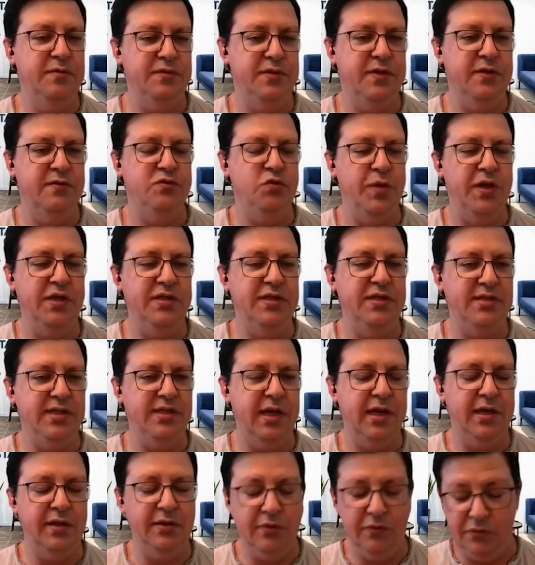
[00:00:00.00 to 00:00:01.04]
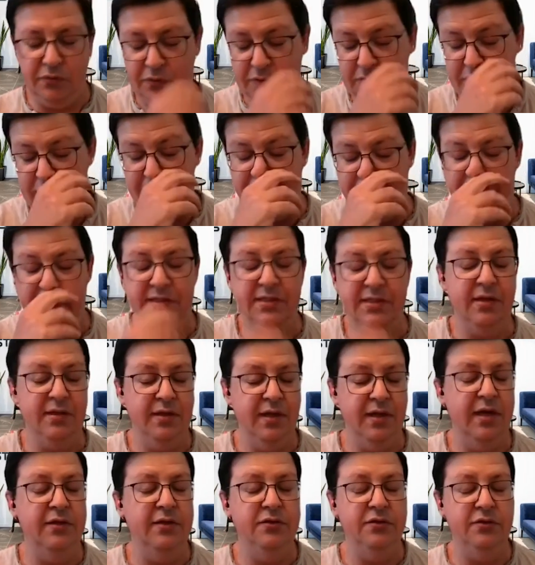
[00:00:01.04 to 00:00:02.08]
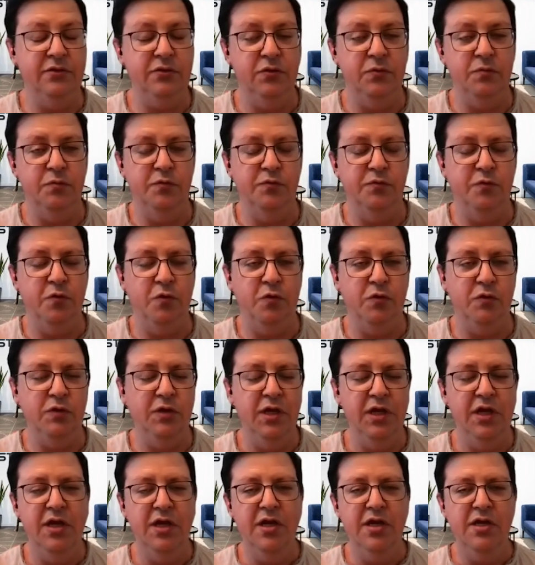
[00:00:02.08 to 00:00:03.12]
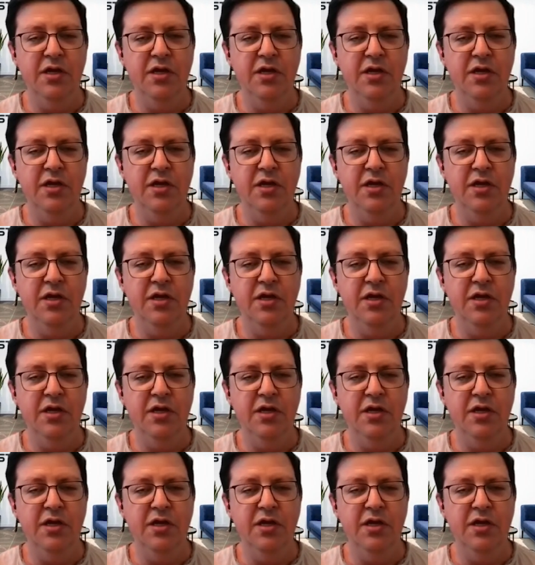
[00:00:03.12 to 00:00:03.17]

themselves to make the sale or to convince the client to move forward.